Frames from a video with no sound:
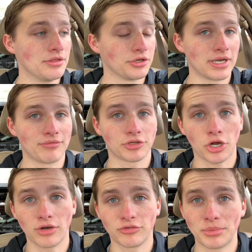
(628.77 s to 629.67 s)
They're gonna have the
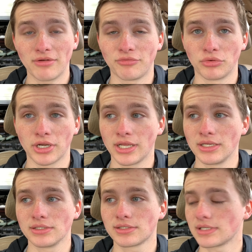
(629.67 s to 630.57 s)
car for about 4
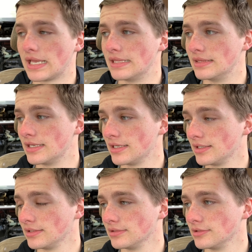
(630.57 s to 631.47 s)
days, and
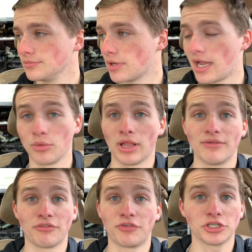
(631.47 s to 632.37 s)
then I will
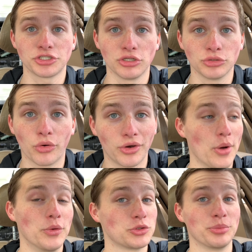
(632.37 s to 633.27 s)
have a functional door,
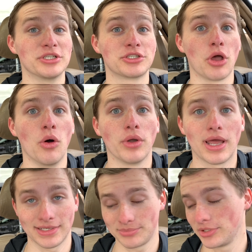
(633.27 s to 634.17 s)
which will be so
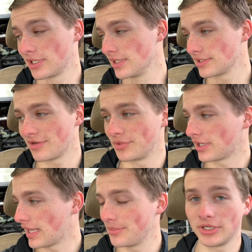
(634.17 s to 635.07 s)
nice because I've been
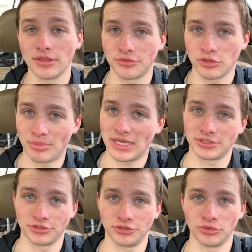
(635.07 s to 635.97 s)
climbing in through the
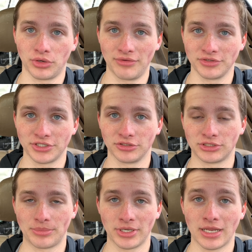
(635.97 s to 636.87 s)
passenger door every single
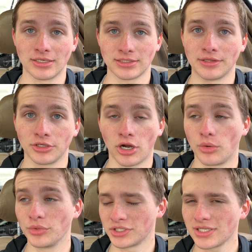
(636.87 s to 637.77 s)
time I get inside the car,
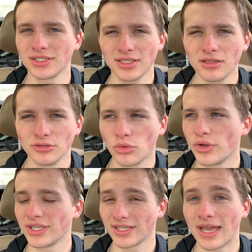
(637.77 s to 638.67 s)
which gets a little
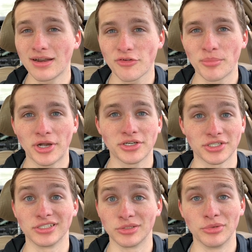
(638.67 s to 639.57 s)
annoying and kind of
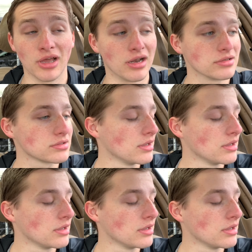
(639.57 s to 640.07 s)
embarrassing, to be honest.